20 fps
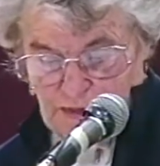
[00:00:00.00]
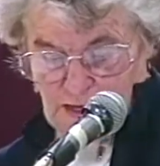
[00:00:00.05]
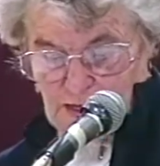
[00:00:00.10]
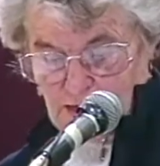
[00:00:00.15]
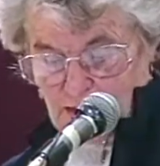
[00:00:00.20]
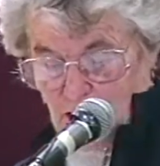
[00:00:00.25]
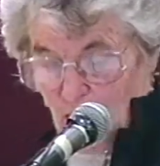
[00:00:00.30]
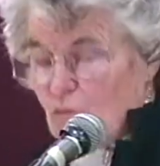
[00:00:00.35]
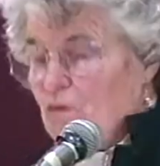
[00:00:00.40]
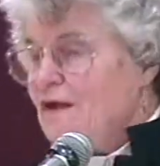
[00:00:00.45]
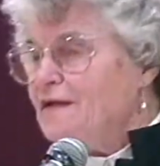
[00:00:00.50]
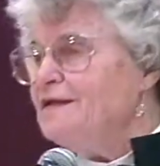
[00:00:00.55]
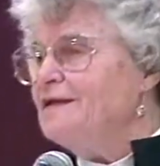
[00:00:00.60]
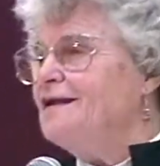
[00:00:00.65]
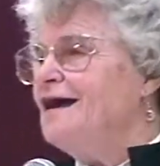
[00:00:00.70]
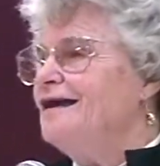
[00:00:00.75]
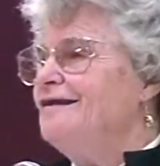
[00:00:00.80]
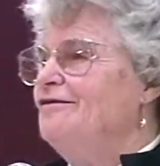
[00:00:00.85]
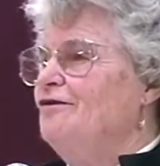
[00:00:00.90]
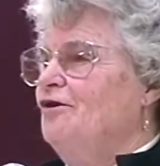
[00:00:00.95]
Now, what
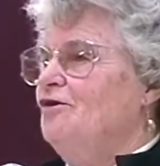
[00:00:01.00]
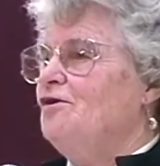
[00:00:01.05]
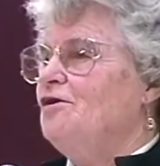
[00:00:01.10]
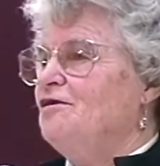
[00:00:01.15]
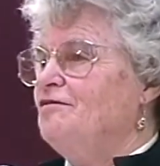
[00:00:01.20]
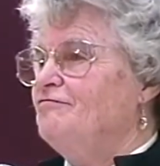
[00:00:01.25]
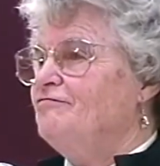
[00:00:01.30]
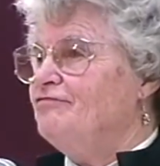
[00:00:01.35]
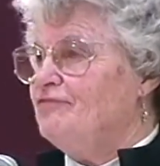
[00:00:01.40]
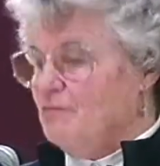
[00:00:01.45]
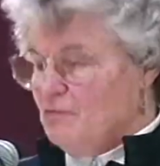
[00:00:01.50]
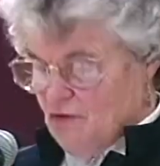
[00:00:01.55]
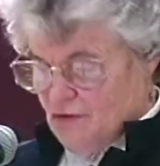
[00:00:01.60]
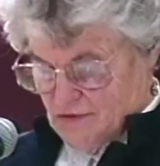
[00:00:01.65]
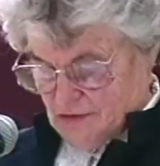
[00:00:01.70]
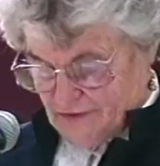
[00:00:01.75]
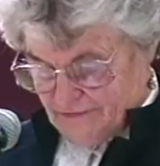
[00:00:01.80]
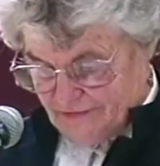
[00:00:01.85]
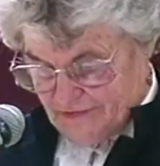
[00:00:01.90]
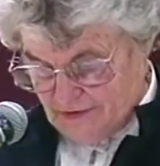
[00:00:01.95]
did I learn from
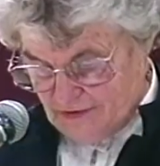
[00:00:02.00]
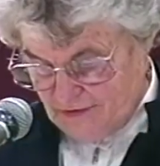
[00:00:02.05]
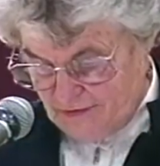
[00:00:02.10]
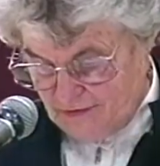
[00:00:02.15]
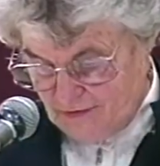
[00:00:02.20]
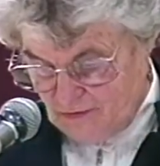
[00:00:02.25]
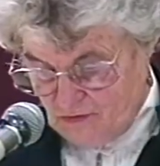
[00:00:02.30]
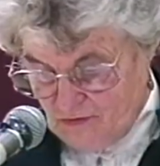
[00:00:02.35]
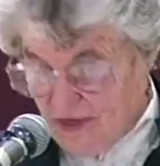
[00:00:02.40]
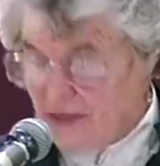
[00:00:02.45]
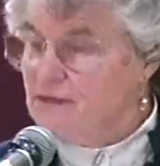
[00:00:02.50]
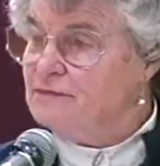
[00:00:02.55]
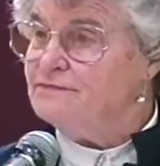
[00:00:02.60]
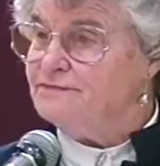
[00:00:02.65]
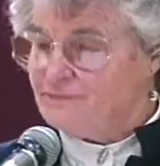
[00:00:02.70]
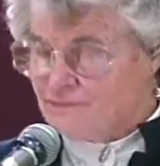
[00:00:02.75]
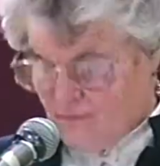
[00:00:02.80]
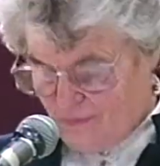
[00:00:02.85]
all of this? Well,